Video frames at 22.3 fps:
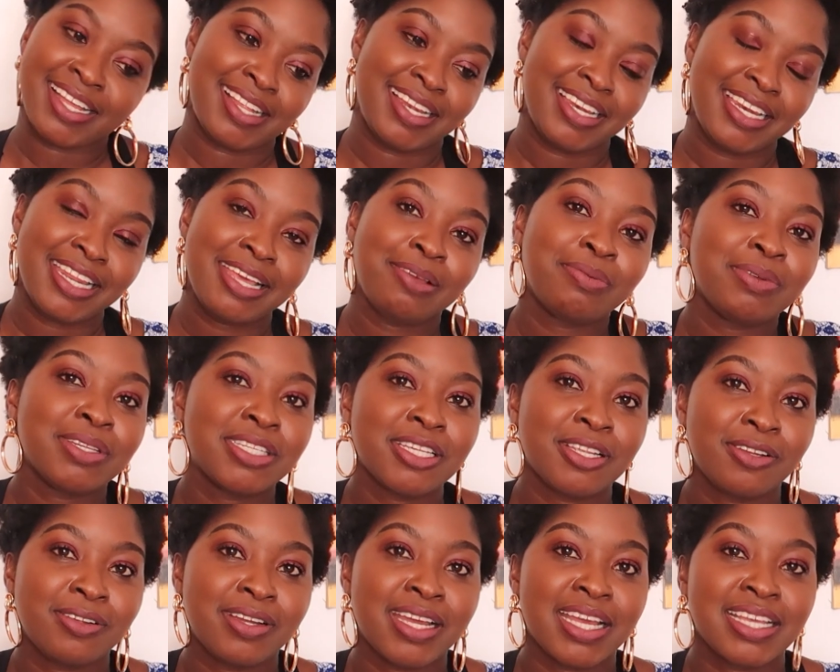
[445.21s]
let me
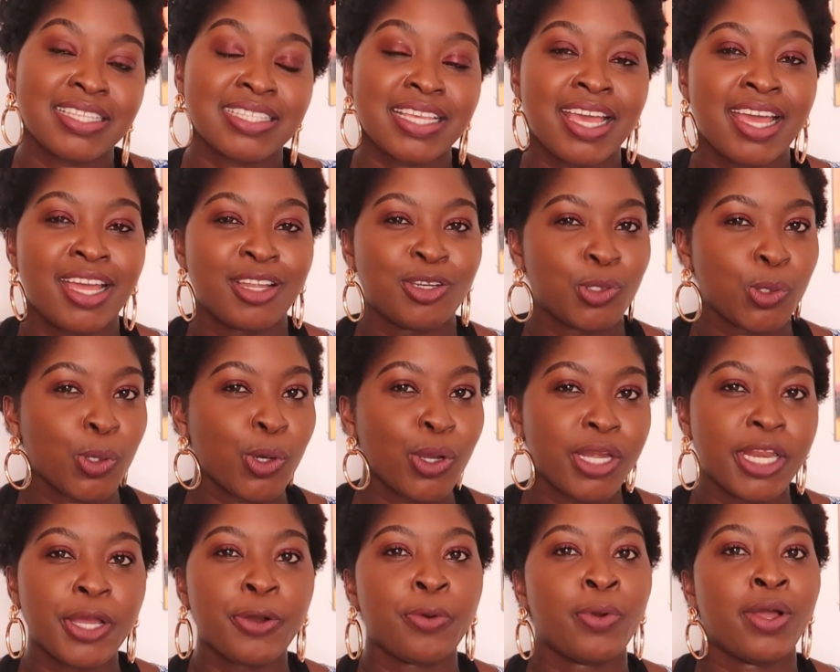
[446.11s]
tell you guys, I had to
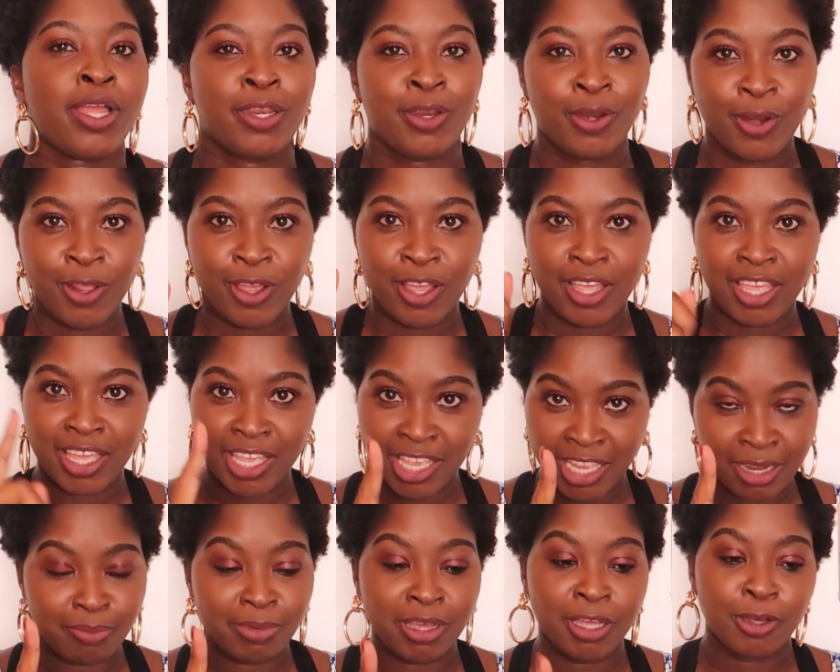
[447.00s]
order one
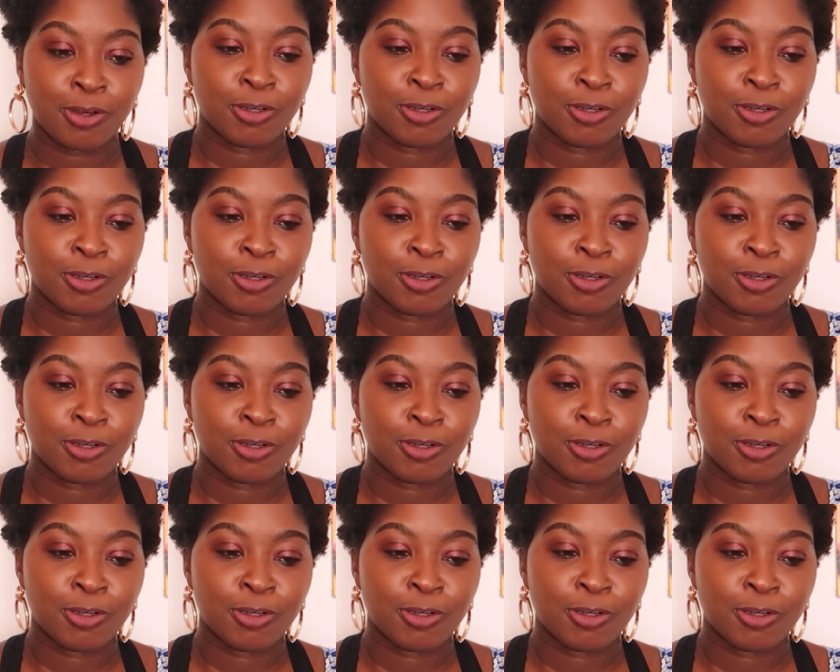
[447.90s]
in my